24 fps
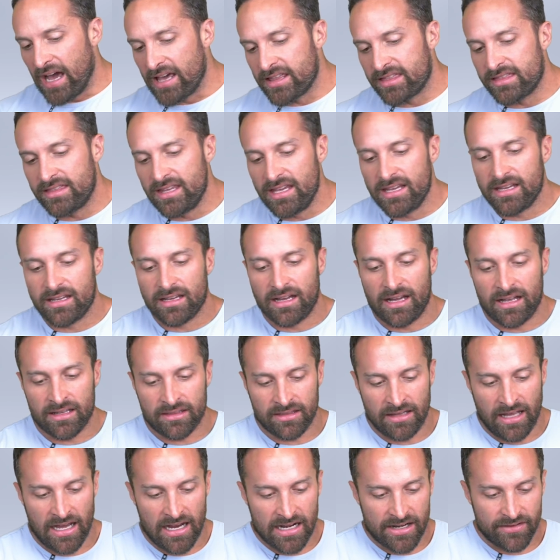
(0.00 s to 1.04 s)
I think a
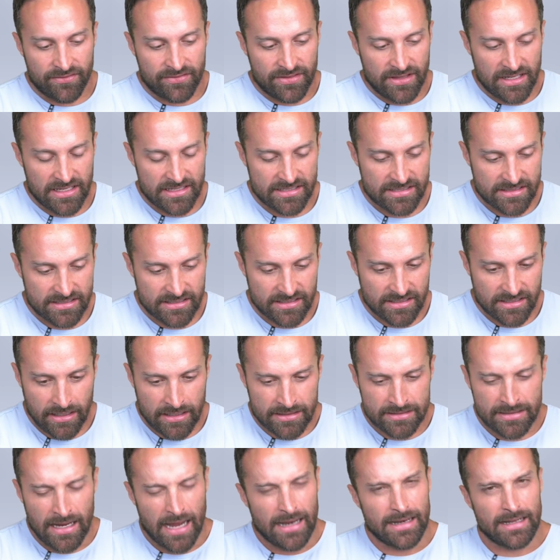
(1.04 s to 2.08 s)
lot of this
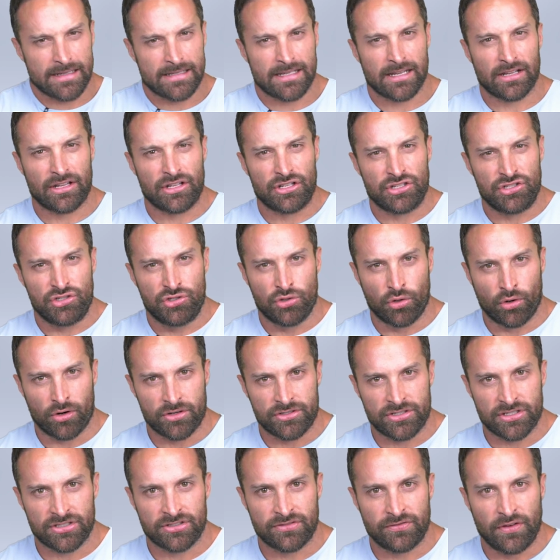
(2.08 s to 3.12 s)
is not necessarily
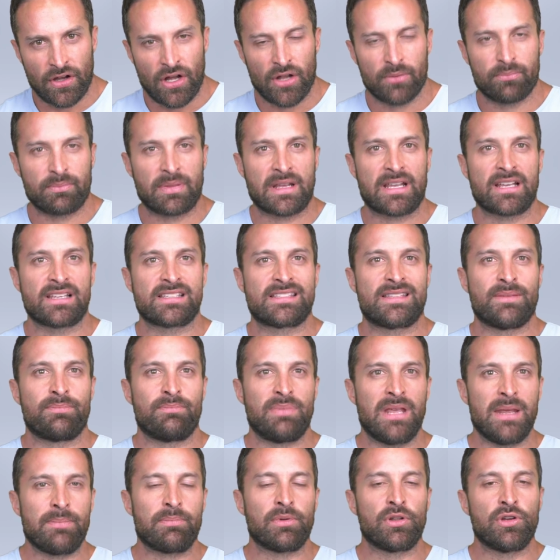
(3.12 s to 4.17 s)
George's fault because the
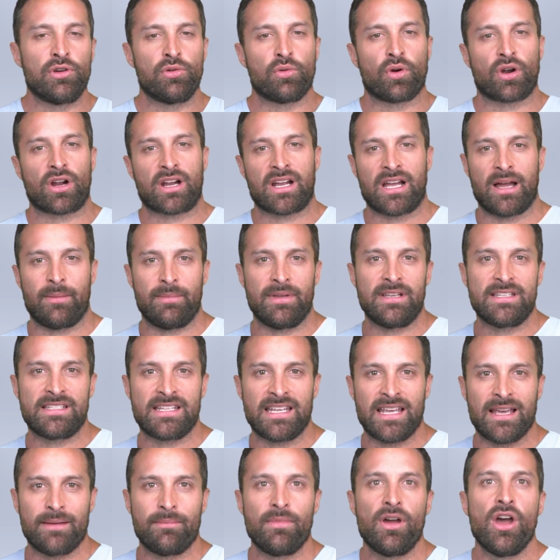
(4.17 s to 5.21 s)
people who are coming to
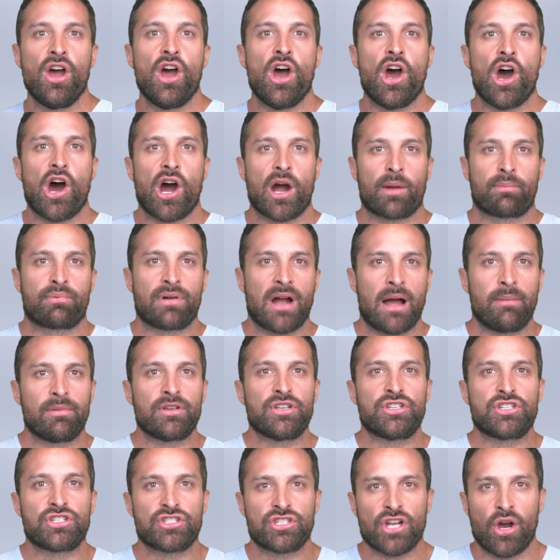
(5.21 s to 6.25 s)
him are probably
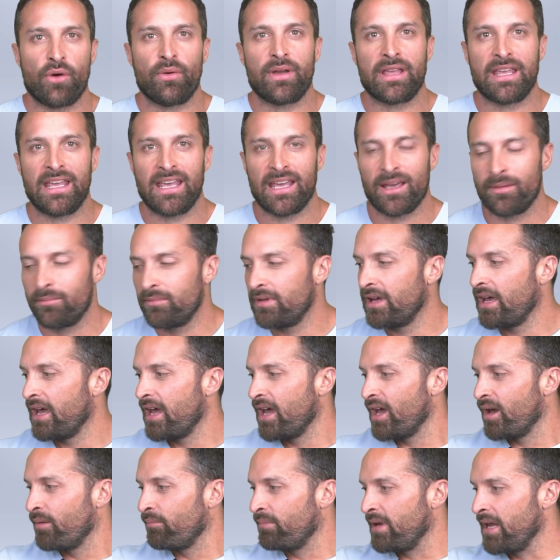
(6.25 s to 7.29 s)
showing him
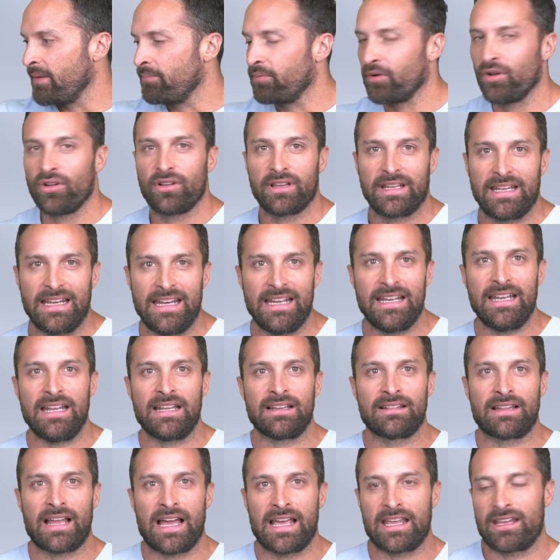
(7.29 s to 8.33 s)
people eating
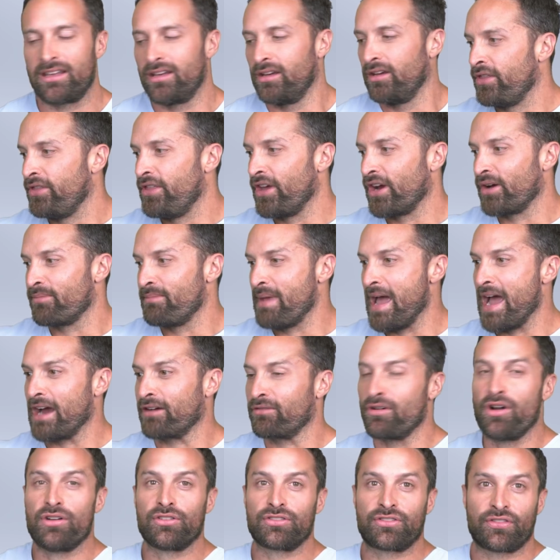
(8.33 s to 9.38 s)
like their
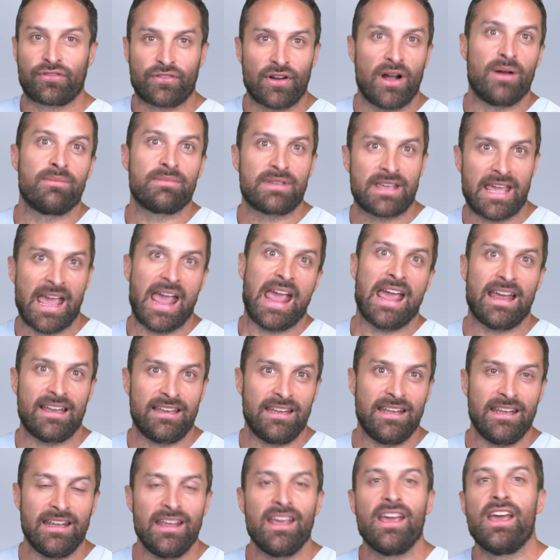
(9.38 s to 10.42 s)
macros from
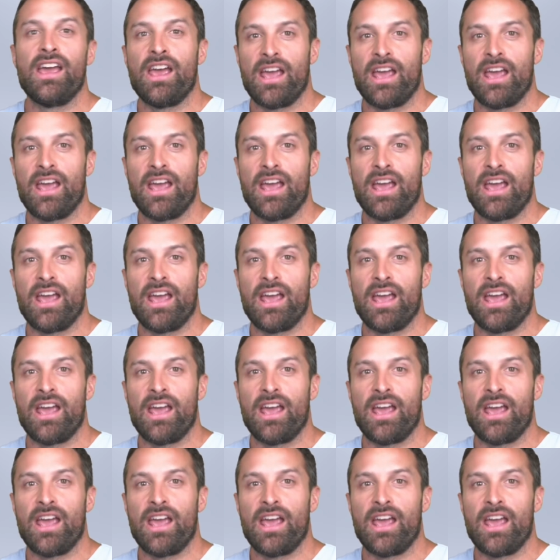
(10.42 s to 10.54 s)
candy.